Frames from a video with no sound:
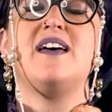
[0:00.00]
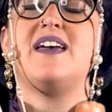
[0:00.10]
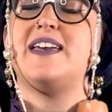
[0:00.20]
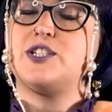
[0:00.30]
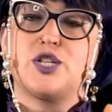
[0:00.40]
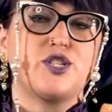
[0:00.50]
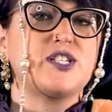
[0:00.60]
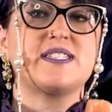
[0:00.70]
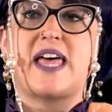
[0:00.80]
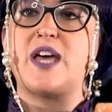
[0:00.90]
It should
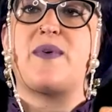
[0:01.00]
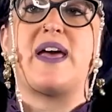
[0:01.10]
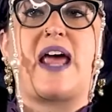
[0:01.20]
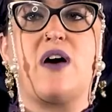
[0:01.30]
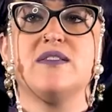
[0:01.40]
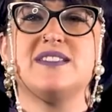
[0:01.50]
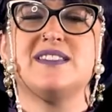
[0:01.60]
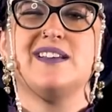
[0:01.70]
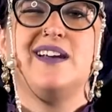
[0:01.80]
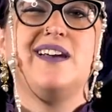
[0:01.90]
just slide right out.
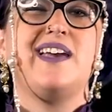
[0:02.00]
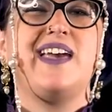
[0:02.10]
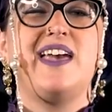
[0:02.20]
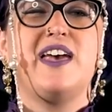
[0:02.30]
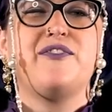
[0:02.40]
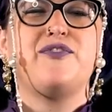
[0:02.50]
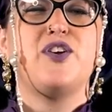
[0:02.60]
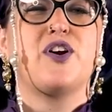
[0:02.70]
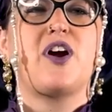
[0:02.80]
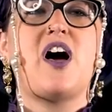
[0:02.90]
If
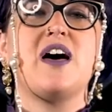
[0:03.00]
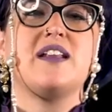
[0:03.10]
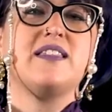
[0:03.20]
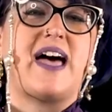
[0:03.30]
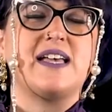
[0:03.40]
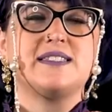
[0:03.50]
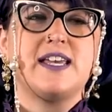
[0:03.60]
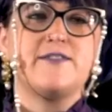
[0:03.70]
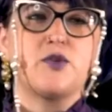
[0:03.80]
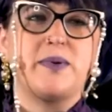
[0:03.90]
you're on a last day
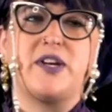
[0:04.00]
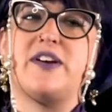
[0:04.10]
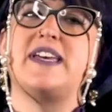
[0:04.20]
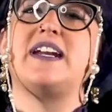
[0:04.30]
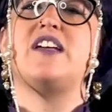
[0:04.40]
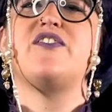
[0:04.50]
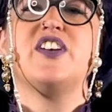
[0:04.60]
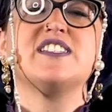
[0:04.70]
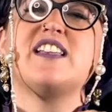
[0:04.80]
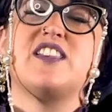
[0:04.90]
of your period and it
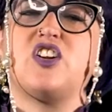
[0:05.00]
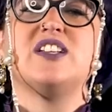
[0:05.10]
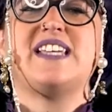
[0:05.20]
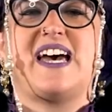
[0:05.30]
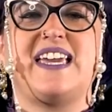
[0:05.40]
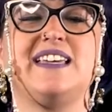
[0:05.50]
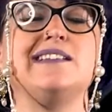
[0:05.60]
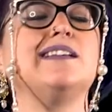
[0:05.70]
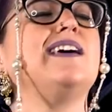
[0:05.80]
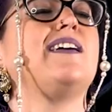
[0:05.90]
feels a little tight,
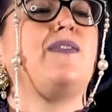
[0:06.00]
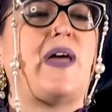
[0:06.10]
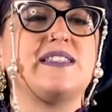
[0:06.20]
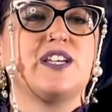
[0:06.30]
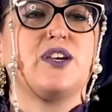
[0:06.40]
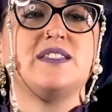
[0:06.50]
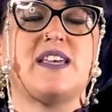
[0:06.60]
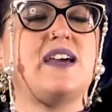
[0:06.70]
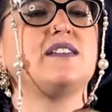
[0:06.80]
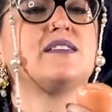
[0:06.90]
that's a good
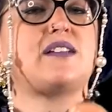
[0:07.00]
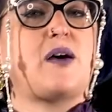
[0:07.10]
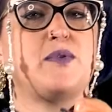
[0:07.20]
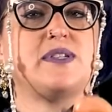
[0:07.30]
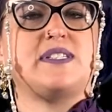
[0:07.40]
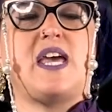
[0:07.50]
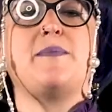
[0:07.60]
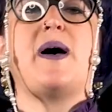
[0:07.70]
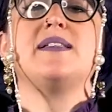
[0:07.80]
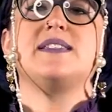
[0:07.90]
sign to stop using
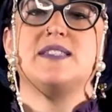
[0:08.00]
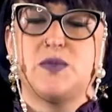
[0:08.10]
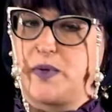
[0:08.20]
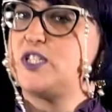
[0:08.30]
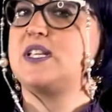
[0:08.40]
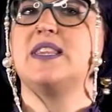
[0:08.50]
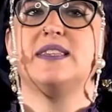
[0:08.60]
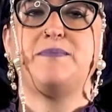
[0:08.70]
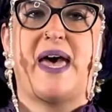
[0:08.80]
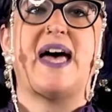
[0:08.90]
tampons and switch to
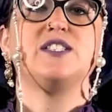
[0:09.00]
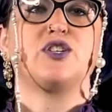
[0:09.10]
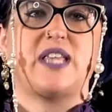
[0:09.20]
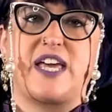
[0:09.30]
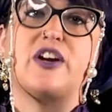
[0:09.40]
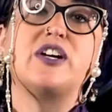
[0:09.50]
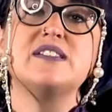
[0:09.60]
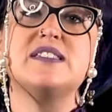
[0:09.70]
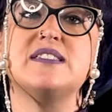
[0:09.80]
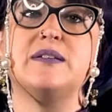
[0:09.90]
pads or
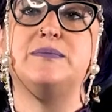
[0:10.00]
liners.